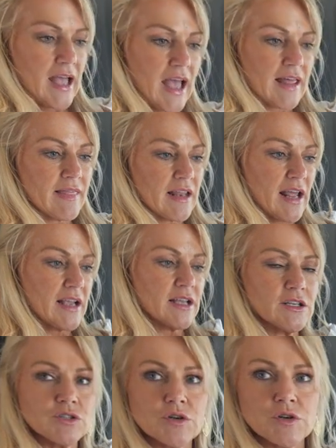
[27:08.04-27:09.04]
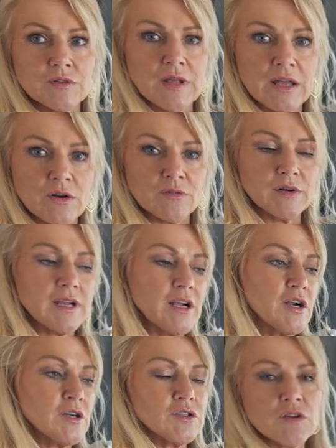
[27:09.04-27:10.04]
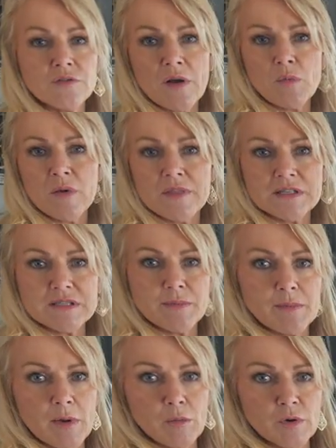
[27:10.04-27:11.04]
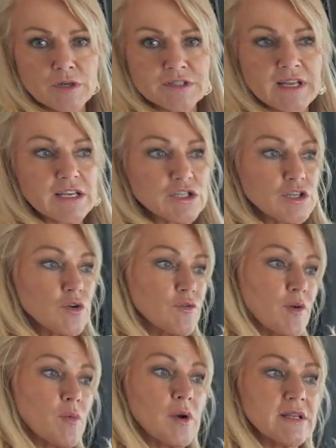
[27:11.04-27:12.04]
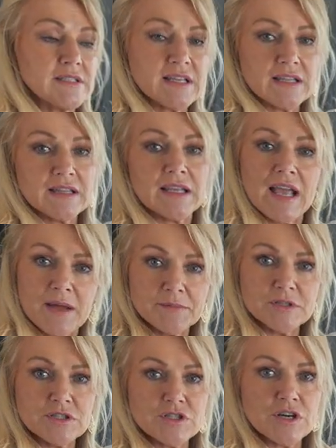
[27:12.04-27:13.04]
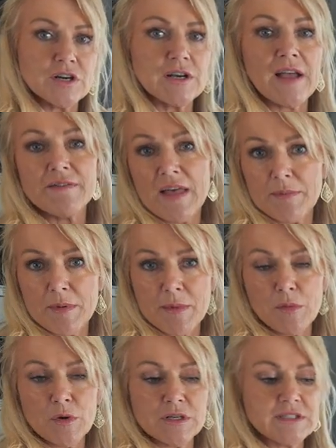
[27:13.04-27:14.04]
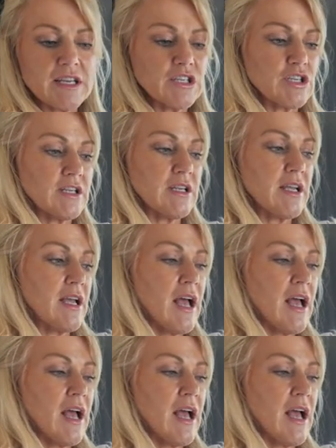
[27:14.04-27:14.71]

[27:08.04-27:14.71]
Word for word: and then I can turn that over here. So if I want this to be my workstation, or if I want to sit in the captain's chair and have that be my workstation,